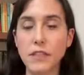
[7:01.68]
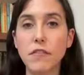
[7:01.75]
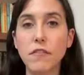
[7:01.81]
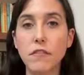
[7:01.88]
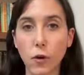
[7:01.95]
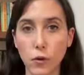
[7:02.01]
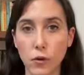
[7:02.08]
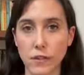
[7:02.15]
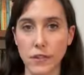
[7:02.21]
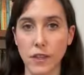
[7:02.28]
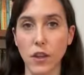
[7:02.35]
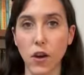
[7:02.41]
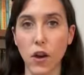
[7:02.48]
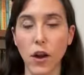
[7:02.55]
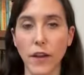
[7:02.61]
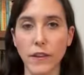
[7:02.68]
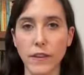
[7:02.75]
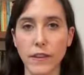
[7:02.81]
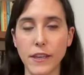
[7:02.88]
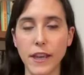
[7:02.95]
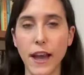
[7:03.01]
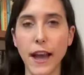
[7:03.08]
is focusing
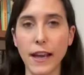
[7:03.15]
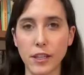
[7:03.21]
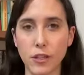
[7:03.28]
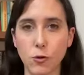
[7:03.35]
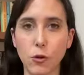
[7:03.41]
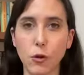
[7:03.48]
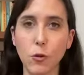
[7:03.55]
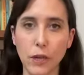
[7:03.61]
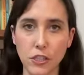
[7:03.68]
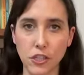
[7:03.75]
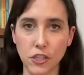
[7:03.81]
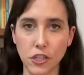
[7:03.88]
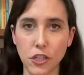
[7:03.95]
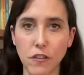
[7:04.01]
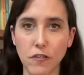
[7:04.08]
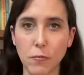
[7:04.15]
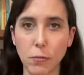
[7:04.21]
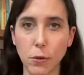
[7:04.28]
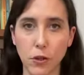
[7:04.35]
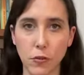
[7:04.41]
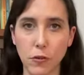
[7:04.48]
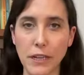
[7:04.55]
on the actual question
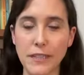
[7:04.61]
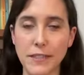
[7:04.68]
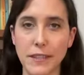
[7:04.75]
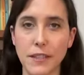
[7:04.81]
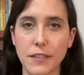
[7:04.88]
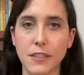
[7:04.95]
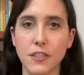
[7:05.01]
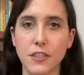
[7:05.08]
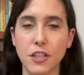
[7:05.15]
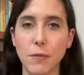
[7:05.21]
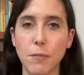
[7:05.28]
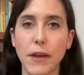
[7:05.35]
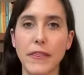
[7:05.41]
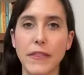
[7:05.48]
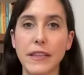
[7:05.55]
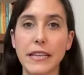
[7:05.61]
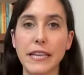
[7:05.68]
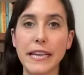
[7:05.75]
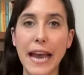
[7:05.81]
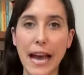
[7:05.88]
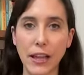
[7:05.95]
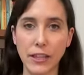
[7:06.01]
of birthright citizenship and the
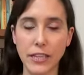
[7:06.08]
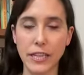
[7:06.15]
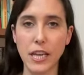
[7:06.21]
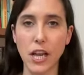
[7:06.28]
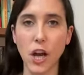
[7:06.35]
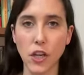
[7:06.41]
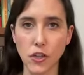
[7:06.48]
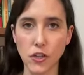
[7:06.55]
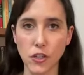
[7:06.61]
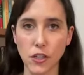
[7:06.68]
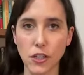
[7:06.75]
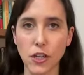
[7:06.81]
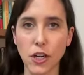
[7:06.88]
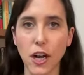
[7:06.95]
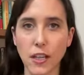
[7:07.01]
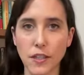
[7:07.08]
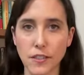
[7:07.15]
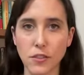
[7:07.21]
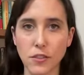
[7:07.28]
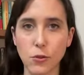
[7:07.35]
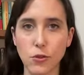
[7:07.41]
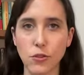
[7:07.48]
legality under
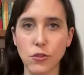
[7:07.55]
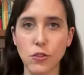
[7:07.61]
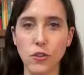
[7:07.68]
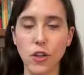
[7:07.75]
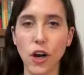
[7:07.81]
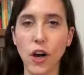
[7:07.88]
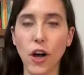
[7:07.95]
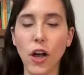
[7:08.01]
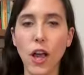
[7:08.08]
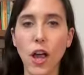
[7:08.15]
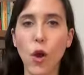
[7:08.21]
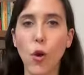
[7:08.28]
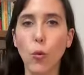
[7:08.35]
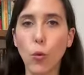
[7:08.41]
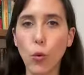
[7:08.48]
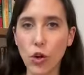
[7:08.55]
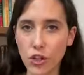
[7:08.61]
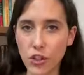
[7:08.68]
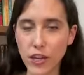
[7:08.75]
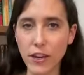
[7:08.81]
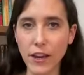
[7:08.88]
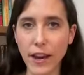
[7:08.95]
constitutional law.
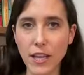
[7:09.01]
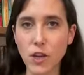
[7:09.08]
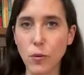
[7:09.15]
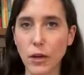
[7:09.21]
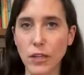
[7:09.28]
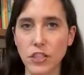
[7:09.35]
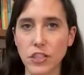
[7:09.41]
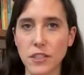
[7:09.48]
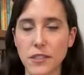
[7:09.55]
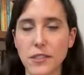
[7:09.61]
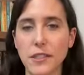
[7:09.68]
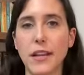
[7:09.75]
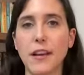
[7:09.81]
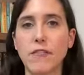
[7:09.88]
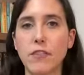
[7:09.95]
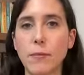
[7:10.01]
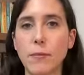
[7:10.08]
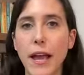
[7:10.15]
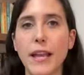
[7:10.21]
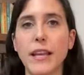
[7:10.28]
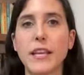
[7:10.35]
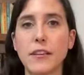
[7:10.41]
Were there any questions today
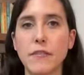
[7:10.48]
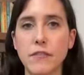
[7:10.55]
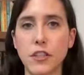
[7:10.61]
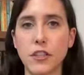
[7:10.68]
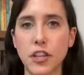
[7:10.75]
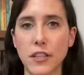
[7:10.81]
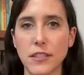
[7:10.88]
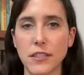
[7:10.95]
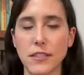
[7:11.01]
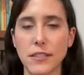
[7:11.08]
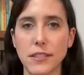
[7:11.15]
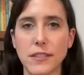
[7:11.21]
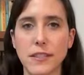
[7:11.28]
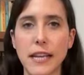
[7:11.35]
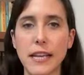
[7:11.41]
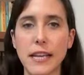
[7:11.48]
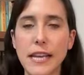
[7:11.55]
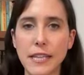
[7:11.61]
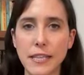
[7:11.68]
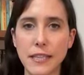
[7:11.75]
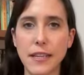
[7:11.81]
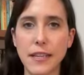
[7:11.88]
from any of the justices that
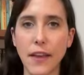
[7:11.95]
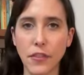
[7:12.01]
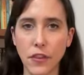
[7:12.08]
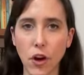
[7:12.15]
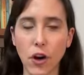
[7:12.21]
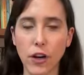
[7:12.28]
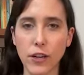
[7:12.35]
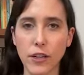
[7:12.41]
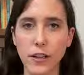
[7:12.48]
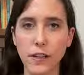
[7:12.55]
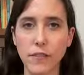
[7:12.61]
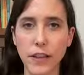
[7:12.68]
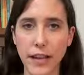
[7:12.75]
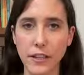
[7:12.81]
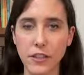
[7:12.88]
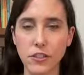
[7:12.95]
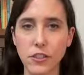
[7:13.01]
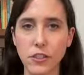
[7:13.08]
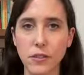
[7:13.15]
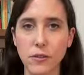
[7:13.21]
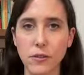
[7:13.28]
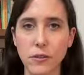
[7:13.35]
hit at the heart of that
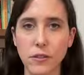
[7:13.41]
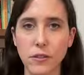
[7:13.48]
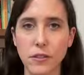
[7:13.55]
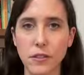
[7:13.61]
issue?